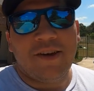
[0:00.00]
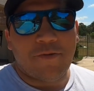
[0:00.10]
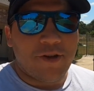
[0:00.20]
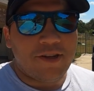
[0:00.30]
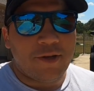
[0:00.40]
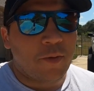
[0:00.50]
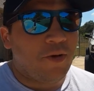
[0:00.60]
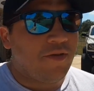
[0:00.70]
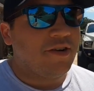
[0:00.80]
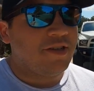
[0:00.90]
really super
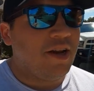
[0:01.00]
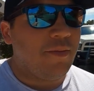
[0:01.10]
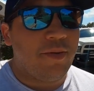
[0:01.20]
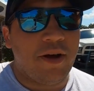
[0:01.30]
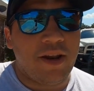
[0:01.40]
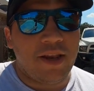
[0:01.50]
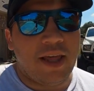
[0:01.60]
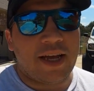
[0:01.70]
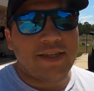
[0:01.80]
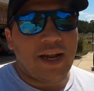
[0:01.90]
well versed in it, but
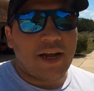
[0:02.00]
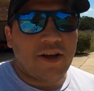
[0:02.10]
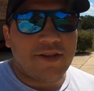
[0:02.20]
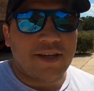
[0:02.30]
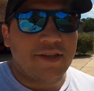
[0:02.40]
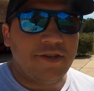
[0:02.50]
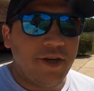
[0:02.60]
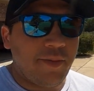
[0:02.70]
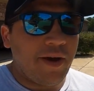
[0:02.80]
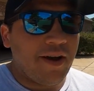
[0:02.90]
like I said, I contacted
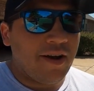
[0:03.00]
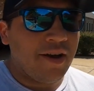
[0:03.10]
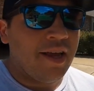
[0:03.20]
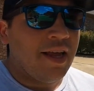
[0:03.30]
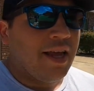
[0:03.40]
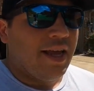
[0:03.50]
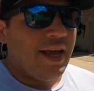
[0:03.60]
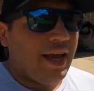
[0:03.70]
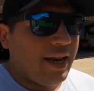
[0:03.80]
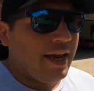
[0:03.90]
Jeep Air,
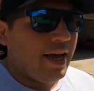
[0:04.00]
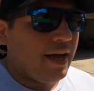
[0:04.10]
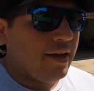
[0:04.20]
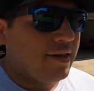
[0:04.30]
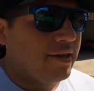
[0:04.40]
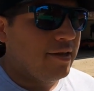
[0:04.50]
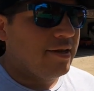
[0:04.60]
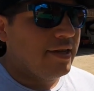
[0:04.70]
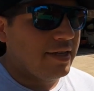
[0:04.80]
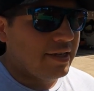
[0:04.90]
and
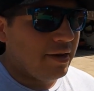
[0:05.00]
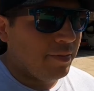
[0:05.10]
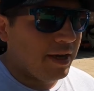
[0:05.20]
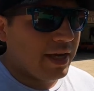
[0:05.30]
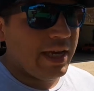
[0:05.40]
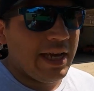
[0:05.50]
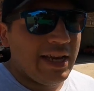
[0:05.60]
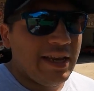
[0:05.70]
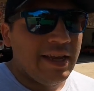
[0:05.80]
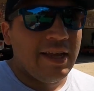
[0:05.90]
they sent me a
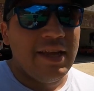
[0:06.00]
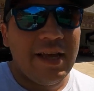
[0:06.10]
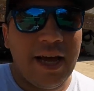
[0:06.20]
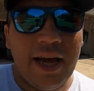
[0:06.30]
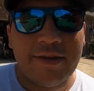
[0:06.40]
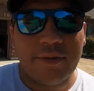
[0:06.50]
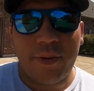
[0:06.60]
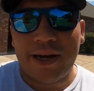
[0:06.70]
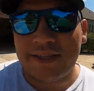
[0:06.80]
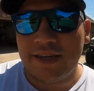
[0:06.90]
kit.
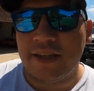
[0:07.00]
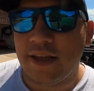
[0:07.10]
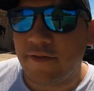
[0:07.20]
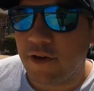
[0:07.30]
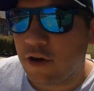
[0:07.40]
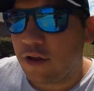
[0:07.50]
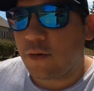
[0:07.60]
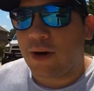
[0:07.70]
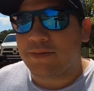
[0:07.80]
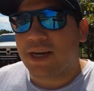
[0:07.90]
Surprisingly, if you go to their
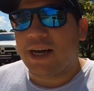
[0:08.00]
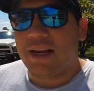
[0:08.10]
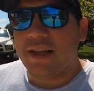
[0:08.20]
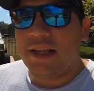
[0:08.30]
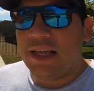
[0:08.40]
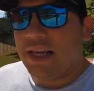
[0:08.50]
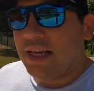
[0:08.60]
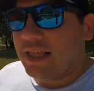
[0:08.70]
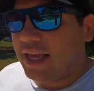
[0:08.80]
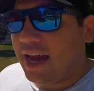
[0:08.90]
website,
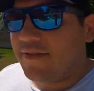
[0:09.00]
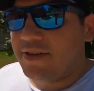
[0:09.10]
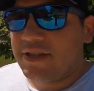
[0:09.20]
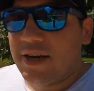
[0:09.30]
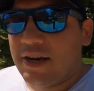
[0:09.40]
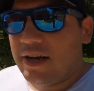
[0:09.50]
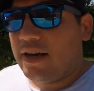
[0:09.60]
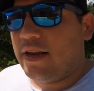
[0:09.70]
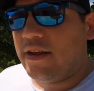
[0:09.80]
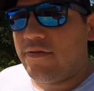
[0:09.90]
they have a
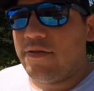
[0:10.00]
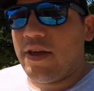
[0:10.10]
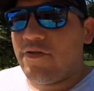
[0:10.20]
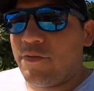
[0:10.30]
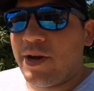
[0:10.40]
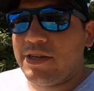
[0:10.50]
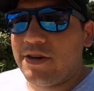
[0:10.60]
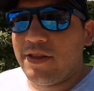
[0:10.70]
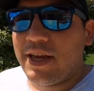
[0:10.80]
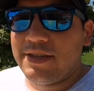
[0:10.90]
ton of
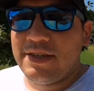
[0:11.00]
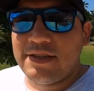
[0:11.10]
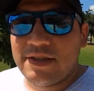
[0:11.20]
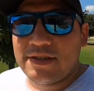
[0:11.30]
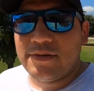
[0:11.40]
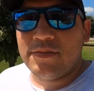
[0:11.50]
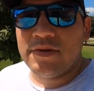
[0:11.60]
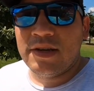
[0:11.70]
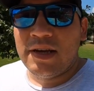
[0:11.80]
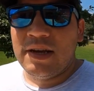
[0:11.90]
information on the AC
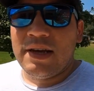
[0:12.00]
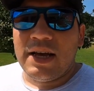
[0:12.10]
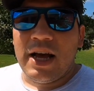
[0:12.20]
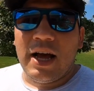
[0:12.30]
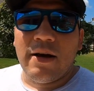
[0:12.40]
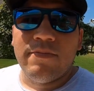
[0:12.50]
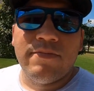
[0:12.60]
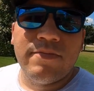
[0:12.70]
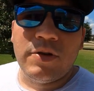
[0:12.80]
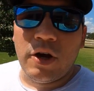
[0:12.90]
systems. You
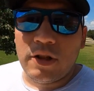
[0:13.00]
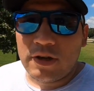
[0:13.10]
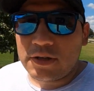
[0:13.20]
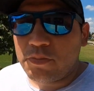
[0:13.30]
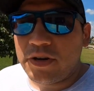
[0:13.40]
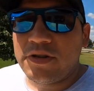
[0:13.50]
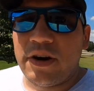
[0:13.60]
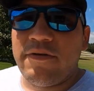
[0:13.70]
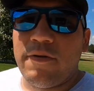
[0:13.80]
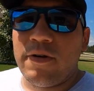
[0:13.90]
know, it looks pretty
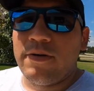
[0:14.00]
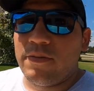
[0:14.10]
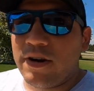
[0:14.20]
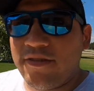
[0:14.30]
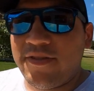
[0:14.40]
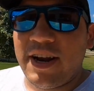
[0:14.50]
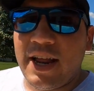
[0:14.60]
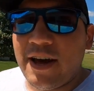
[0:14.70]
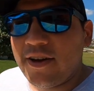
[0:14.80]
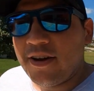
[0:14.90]
straightforward. We're going to
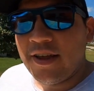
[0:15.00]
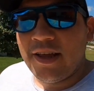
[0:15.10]
find out.